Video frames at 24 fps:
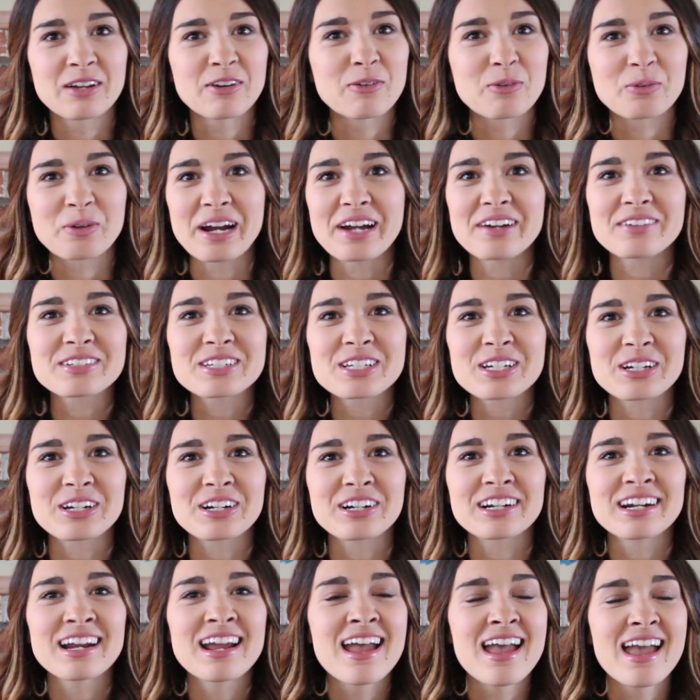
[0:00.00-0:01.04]
around
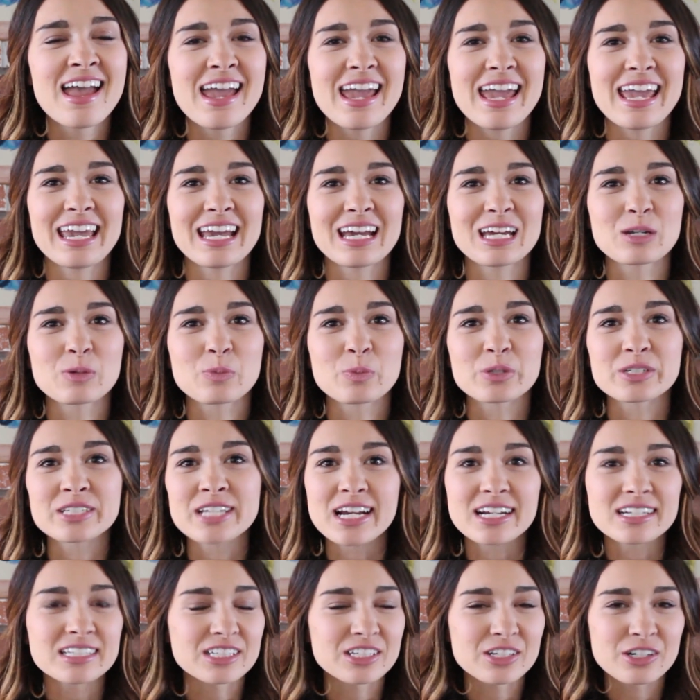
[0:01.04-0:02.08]
her and
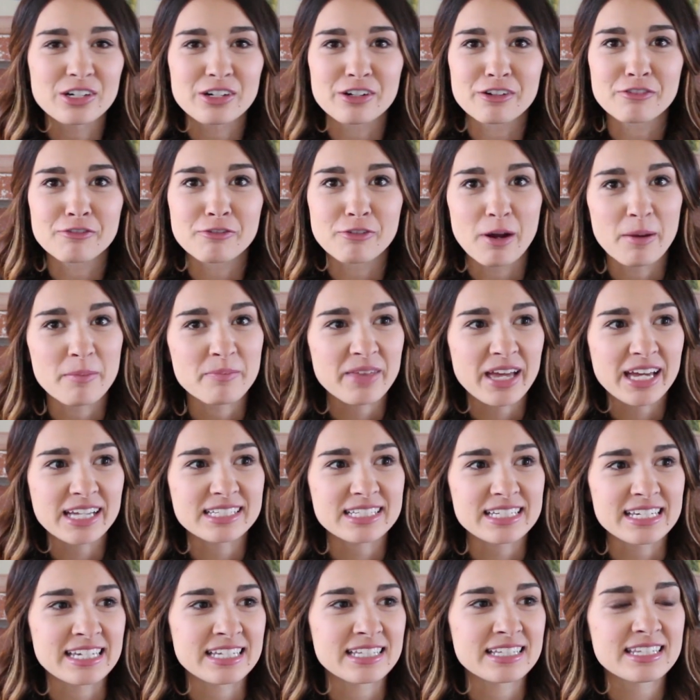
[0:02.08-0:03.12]
protected her from that
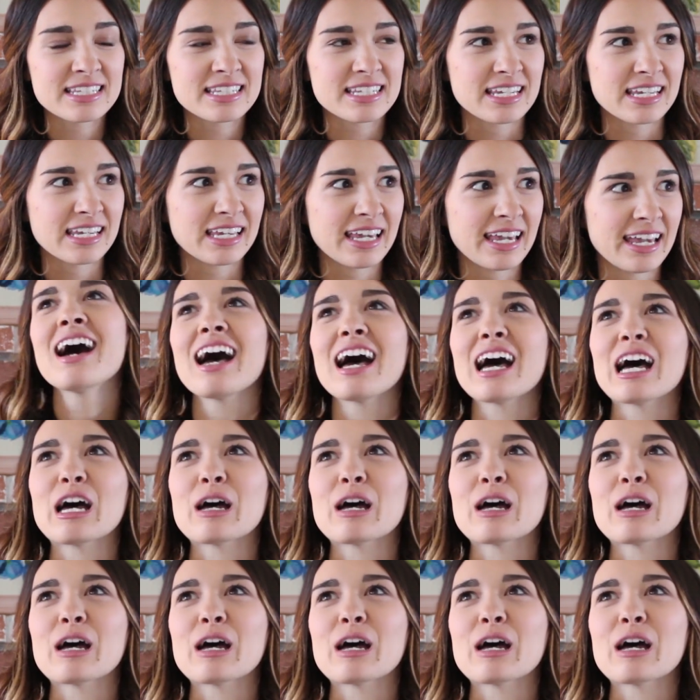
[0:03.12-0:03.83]
D&C.